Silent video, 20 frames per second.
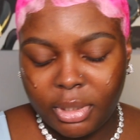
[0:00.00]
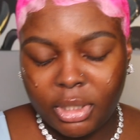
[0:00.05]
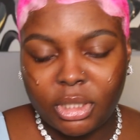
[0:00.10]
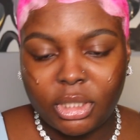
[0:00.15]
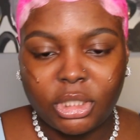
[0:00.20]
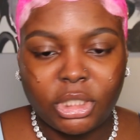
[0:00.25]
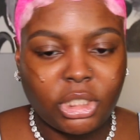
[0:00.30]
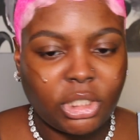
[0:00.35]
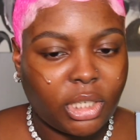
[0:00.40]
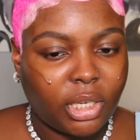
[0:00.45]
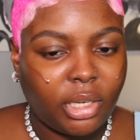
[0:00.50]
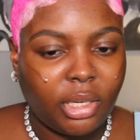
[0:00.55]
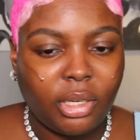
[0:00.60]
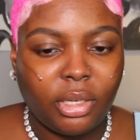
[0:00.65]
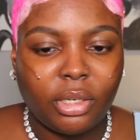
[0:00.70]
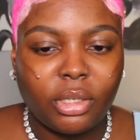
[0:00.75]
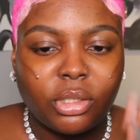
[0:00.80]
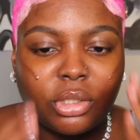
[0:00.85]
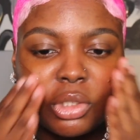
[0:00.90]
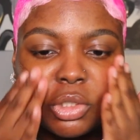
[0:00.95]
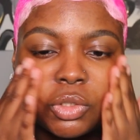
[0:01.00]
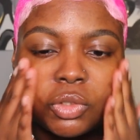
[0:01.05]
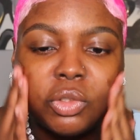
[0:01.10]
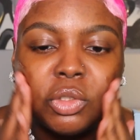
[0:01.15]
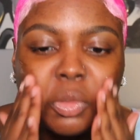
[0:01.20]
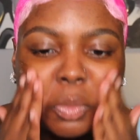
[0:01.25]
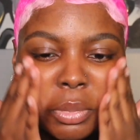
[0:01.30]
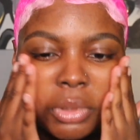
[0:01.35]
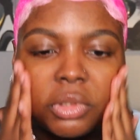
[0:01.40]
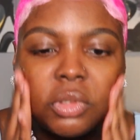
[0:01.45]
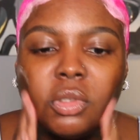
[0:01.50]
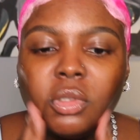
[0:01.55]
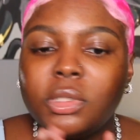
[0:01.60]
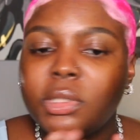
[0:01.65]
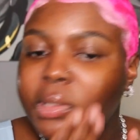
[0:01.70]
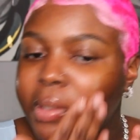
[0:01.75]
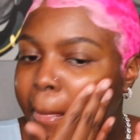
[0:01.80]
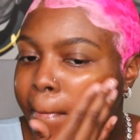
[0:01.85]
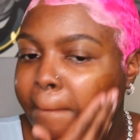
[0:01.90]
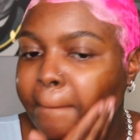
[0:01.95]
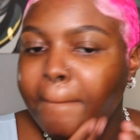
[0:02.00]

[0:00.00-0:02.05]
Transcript: in the shade Juice Boost.